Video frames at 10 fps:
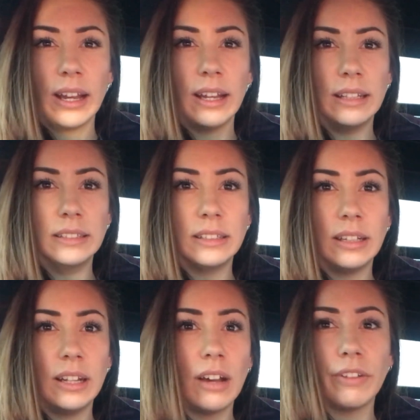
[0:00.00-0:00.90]
and
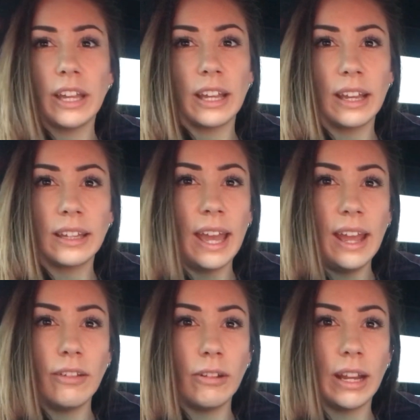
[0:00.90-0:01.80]
loving and
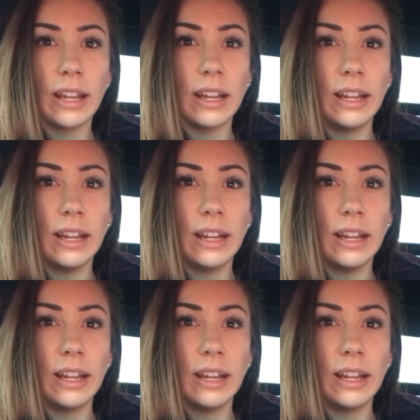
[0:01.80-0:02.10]
caring,